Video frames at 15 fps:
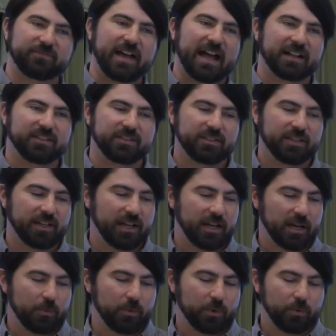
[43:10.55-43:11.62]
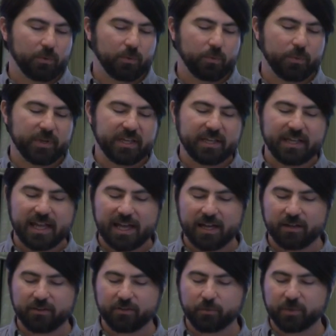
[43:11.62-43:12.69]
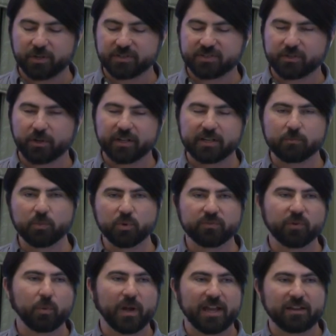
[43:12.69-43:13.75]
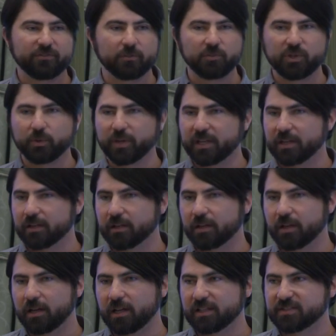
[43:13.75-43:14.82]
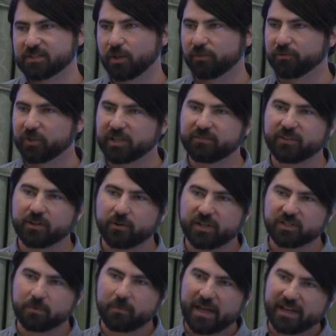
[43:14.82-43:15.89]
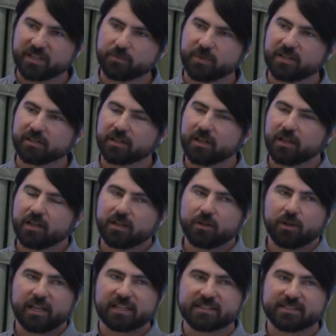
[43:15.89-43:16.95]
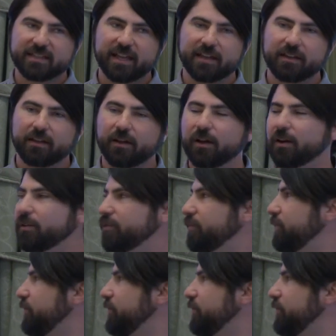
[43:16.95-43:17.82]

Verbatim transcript: fact, um, we, have, we are starting to move away from doing uh, SALT for configuration management. Instead of